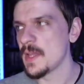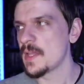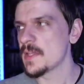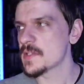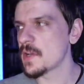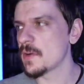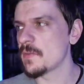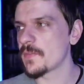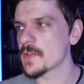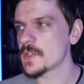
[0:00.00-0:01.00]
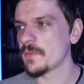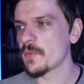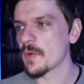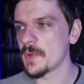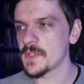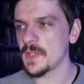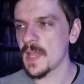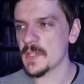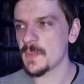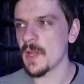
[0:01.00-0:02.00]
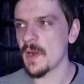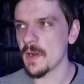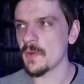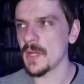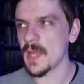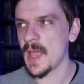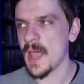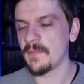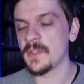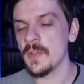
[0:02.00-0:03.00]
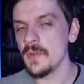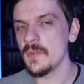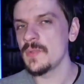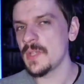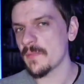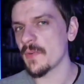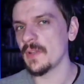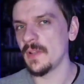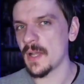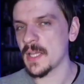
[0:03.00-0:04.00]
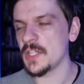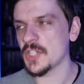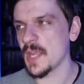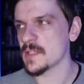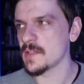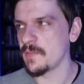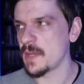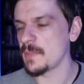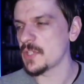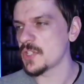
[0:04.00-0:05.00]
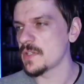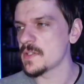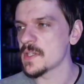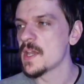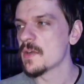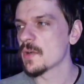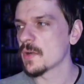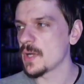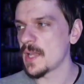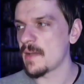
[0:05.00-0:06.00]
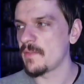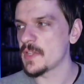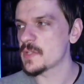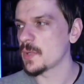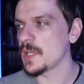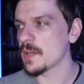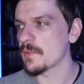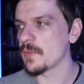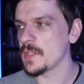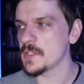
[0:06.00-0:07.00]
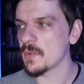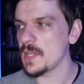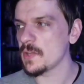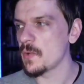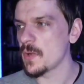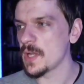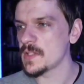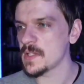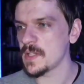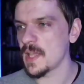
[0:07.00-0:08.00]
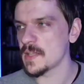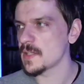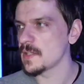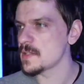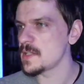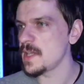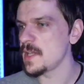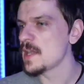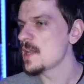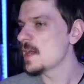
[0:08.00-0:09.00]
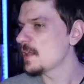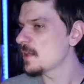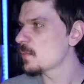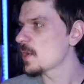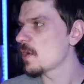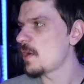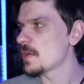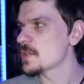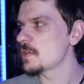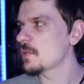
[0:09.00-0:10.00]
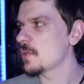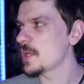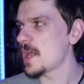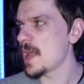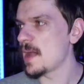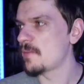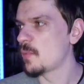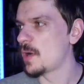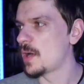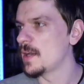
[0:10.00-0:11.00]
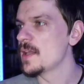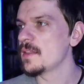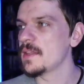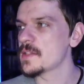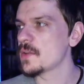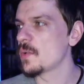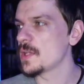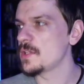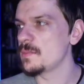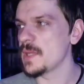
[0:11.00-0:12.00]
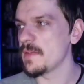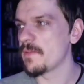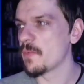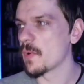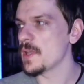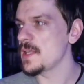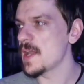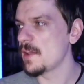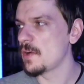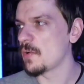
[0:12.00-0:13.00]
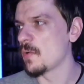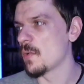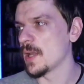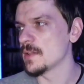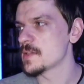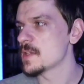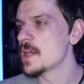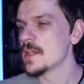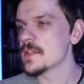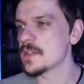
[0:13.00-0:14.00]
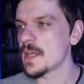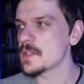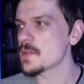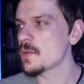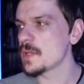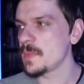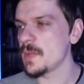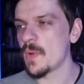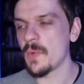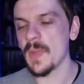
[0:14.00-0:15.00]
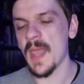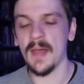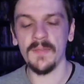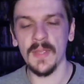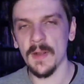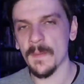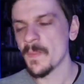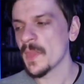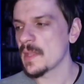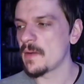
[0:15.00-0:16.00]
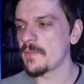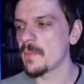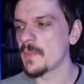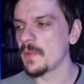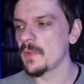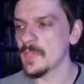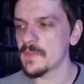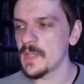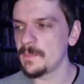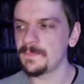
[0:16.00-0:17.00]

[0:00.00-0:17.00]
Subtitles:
So first and foremost, you guys, we are going to have two different lucky chance event missions. We're going to have this one here for these green coins, as you guys can see, and then we are also going to have one that is going to be for yellow coins. So that is going to be what we have here. Now, from the looks of it,